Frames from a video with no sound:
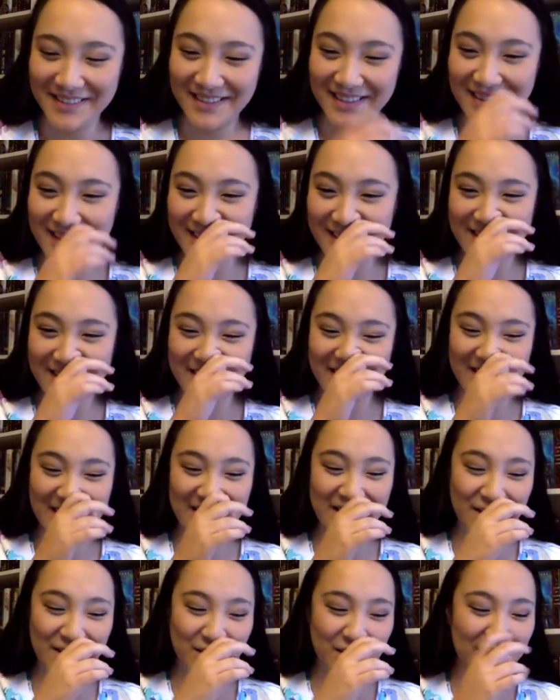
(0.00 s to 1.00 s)
It's
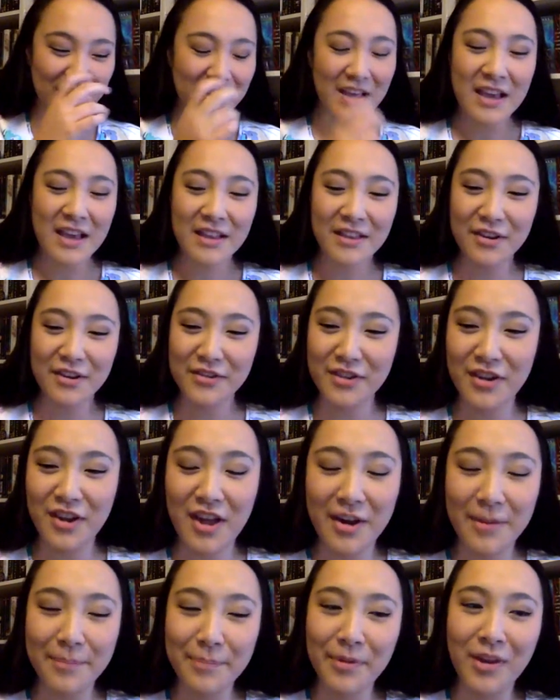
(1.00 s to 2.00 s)
it's just, there's a
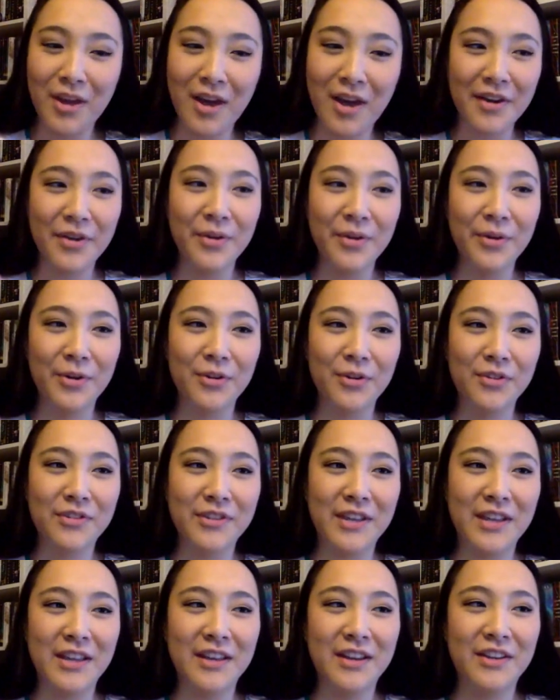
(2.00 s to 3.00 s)
lot of plot holes,
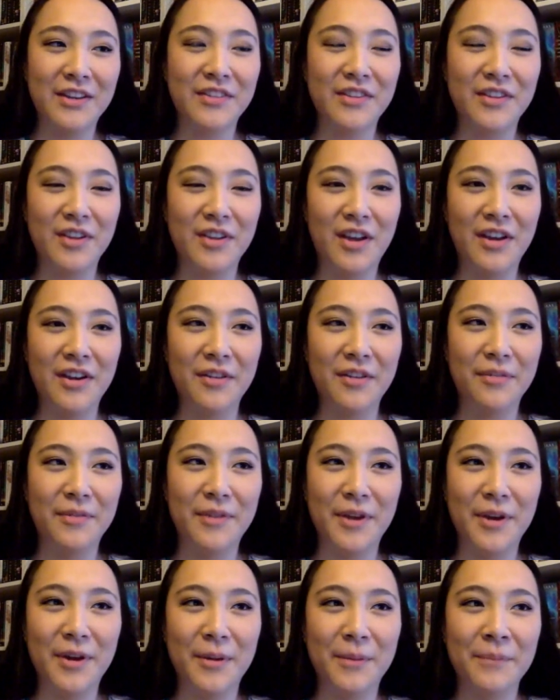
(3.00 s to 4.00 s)
and there's a lot of
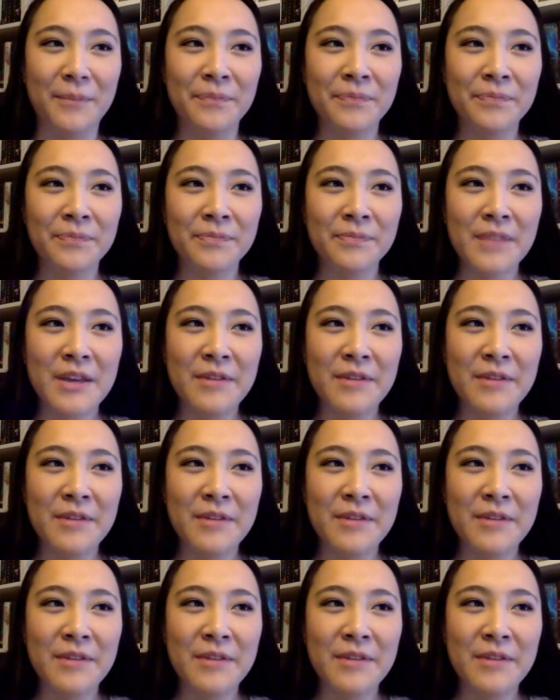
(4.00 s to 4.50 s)
um, yeah.